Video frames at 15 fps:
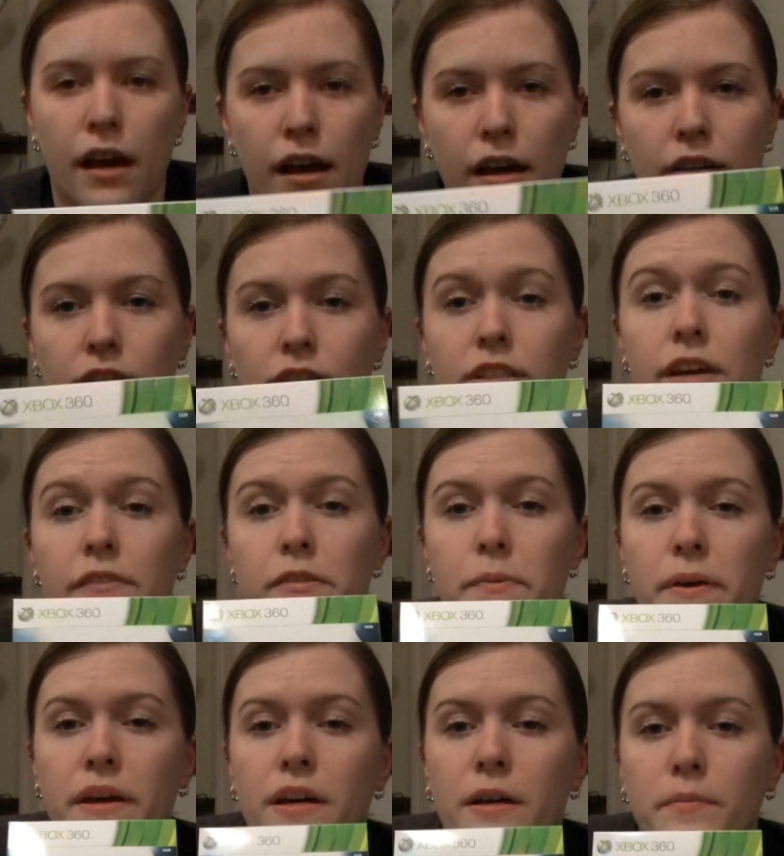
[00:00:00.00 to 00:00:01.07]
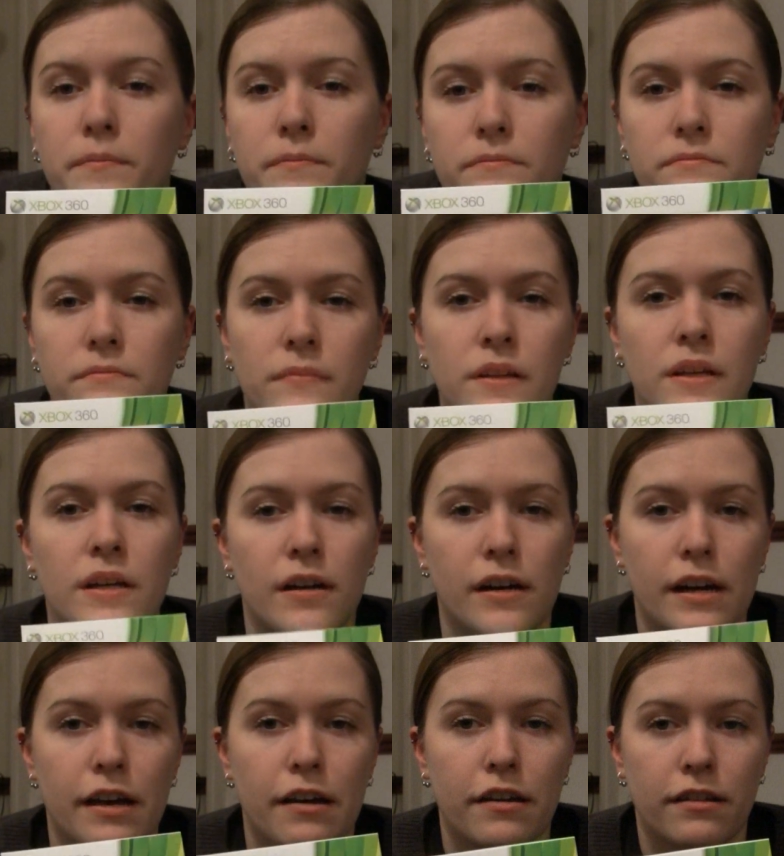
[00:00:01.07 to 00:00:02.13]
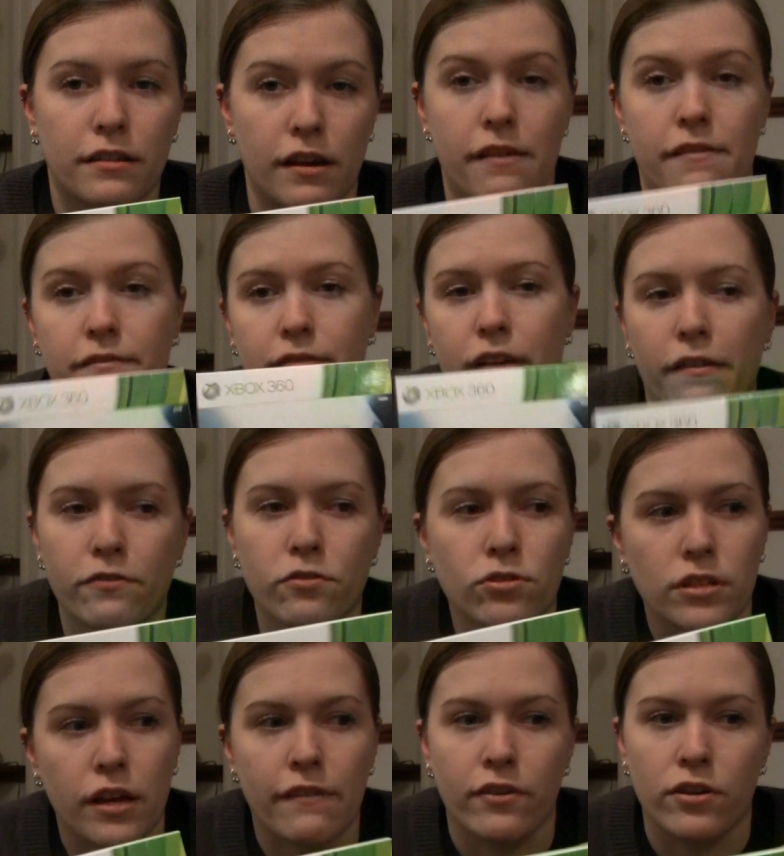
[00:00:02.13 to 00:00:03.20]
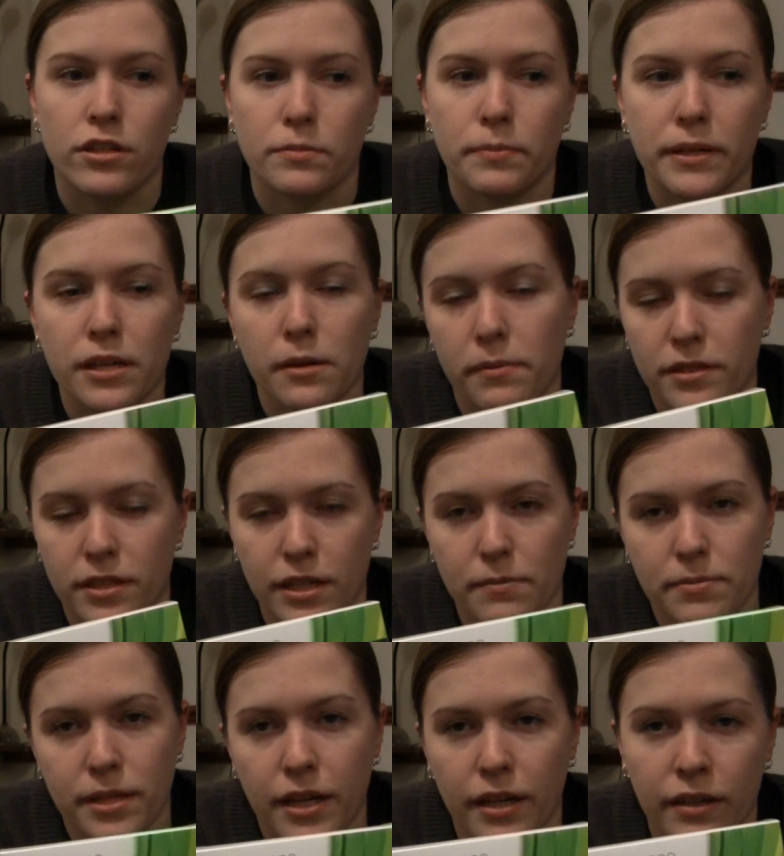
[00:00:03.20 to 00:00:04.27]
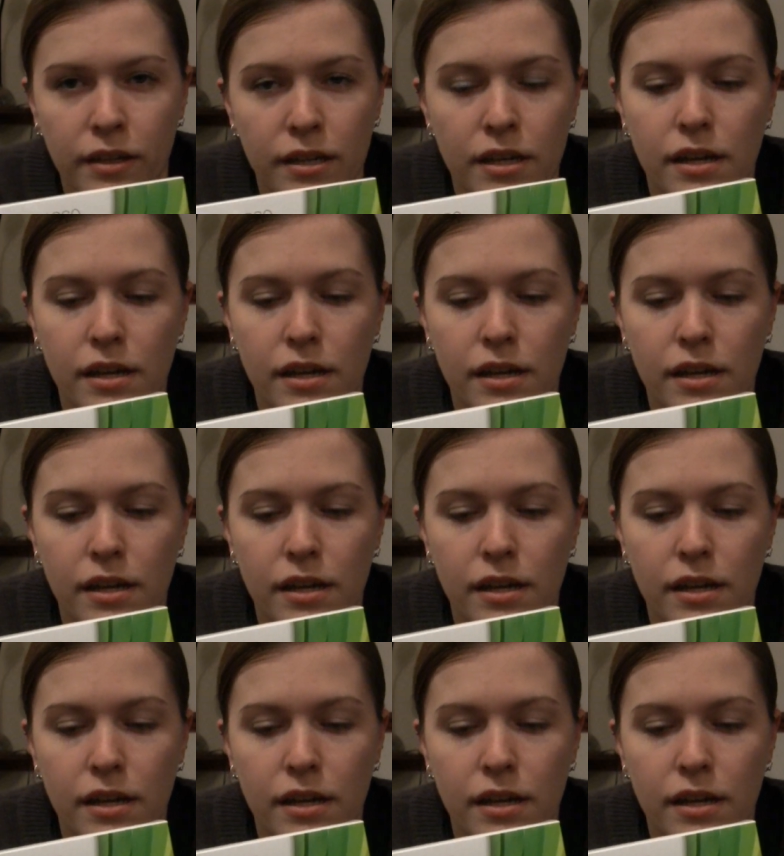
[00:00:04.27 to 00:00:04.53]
You should definitely pick it up. Of course I've only just picked it up, as I keep saying,